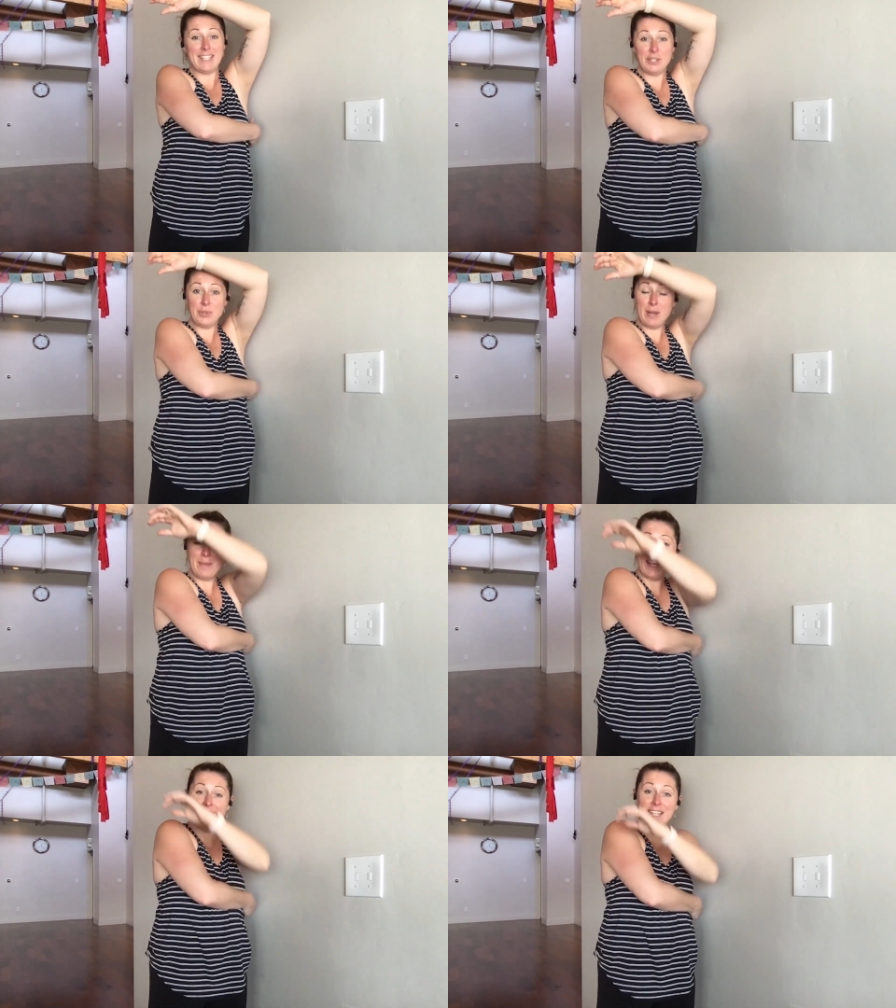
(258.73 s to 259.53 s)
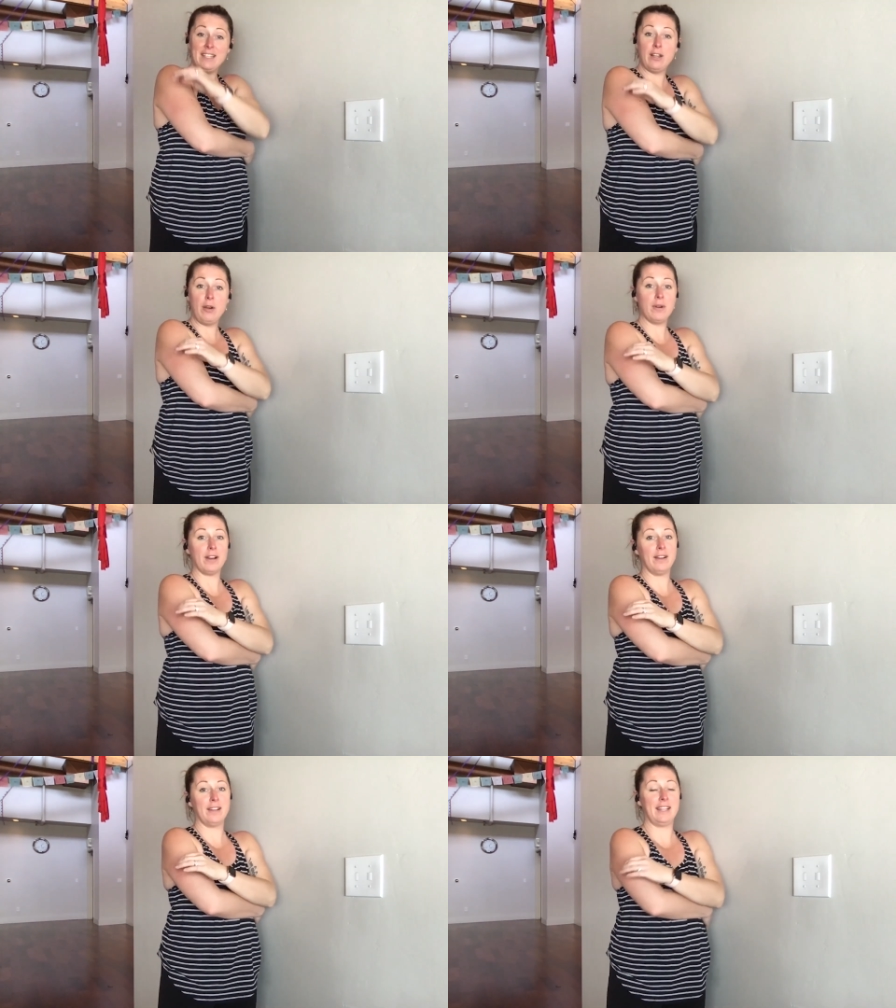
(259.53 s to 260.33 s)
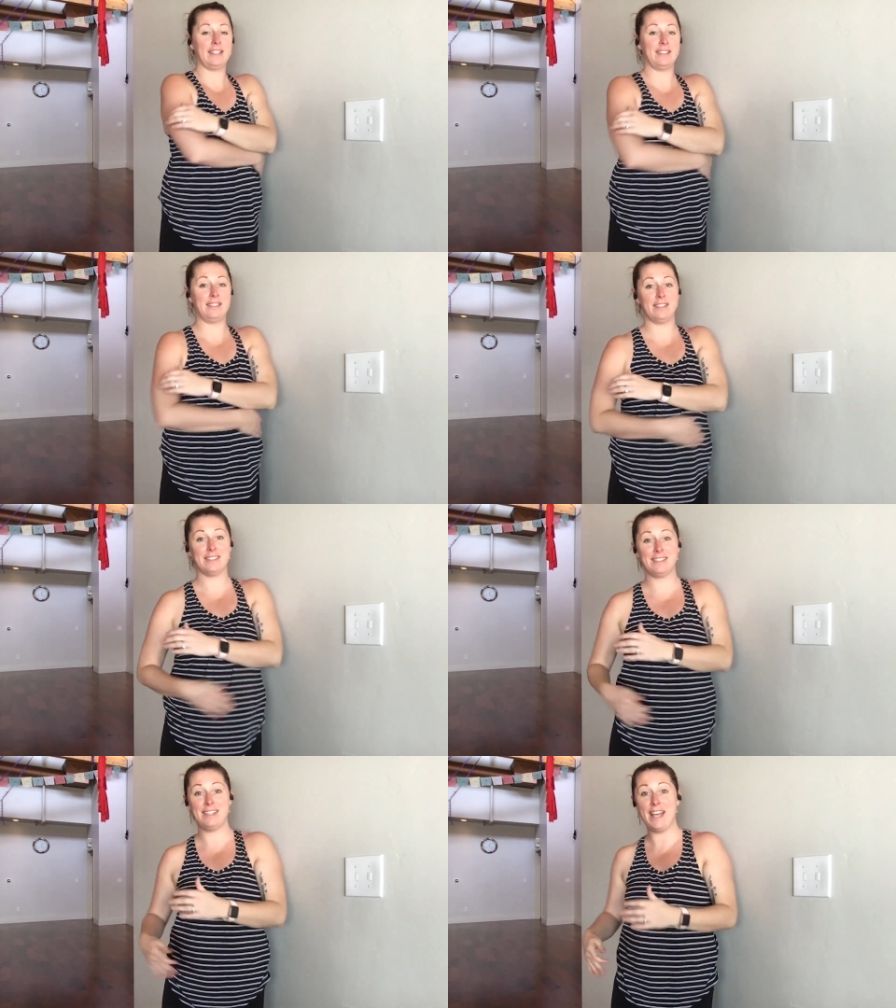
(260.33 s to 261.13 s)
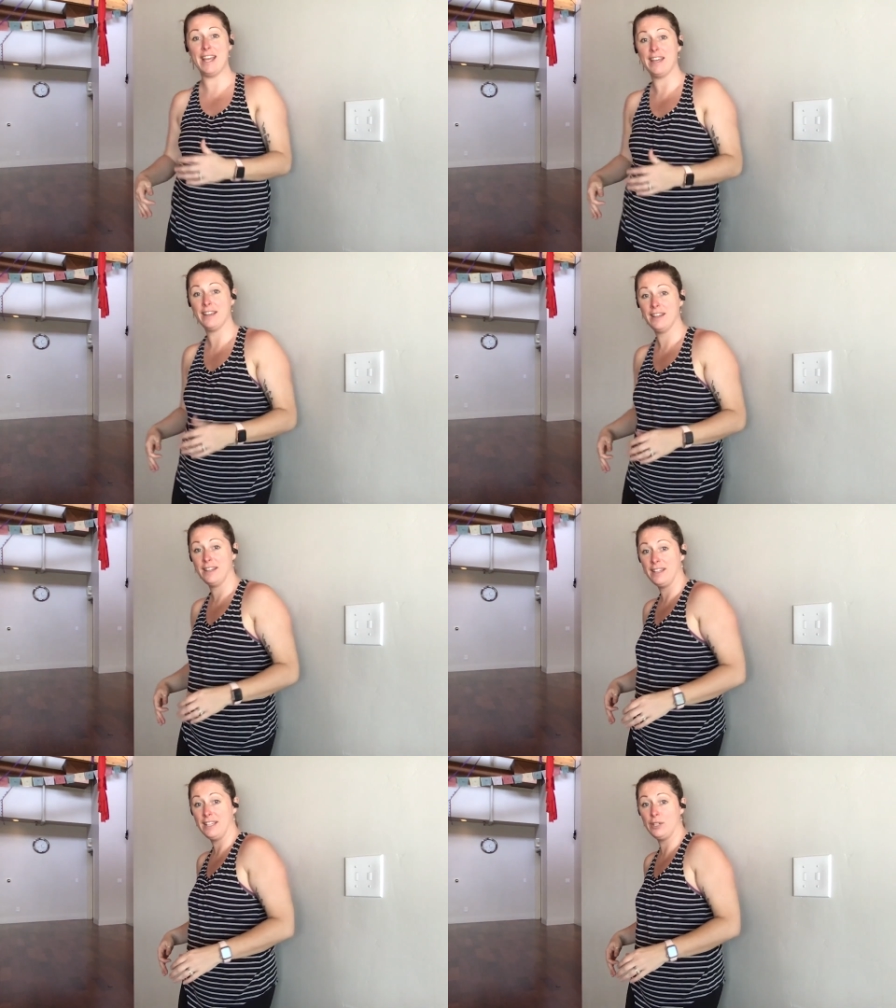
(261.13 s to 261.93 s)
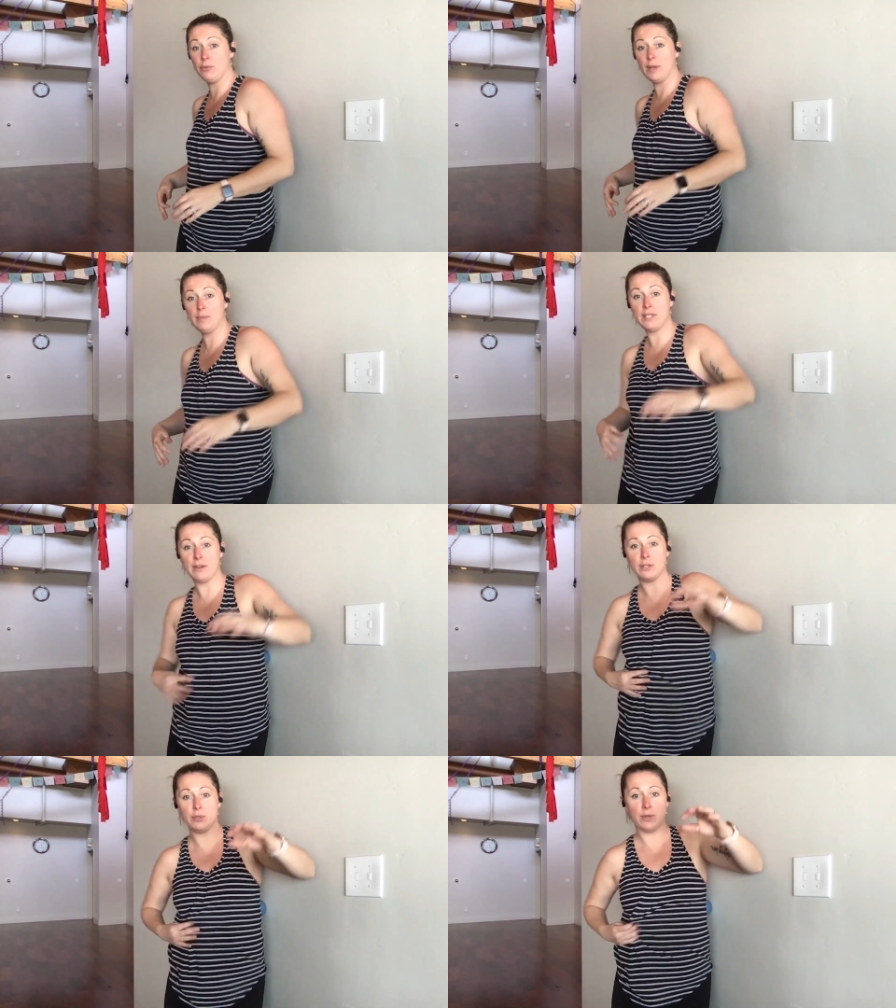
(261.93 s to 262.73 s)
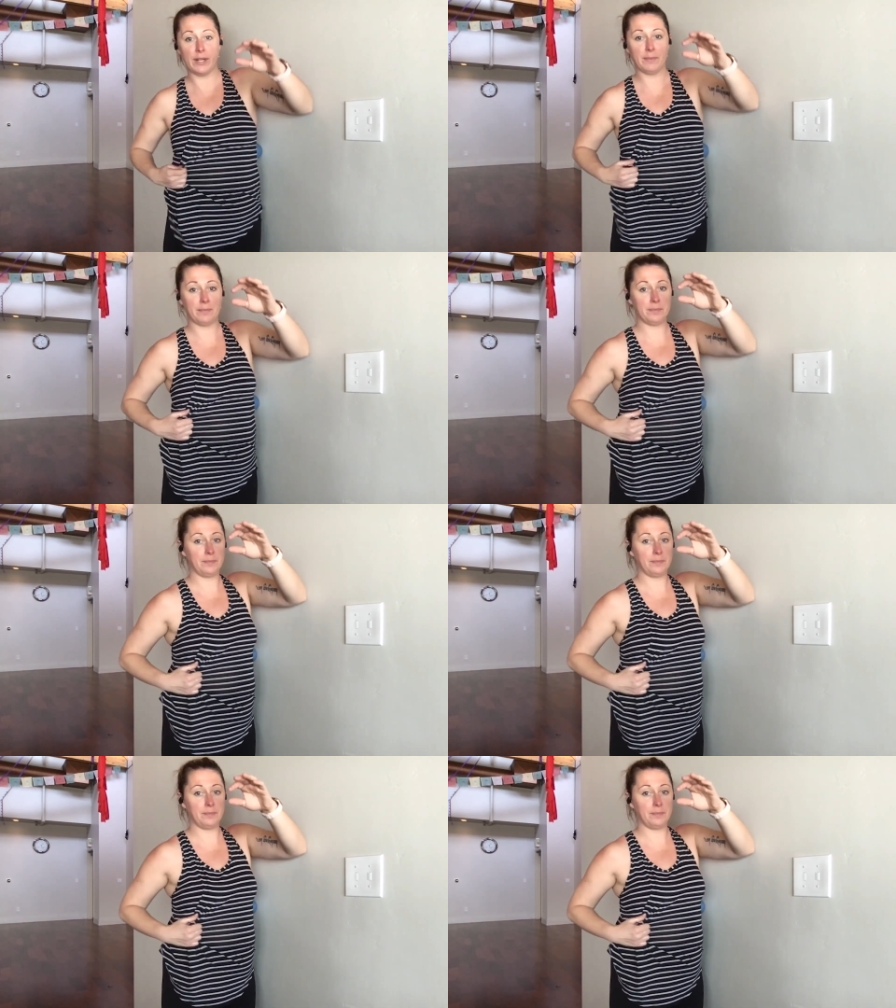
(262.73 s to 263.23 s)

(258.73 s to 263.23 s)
Can you come any lower and still stay in rib territory?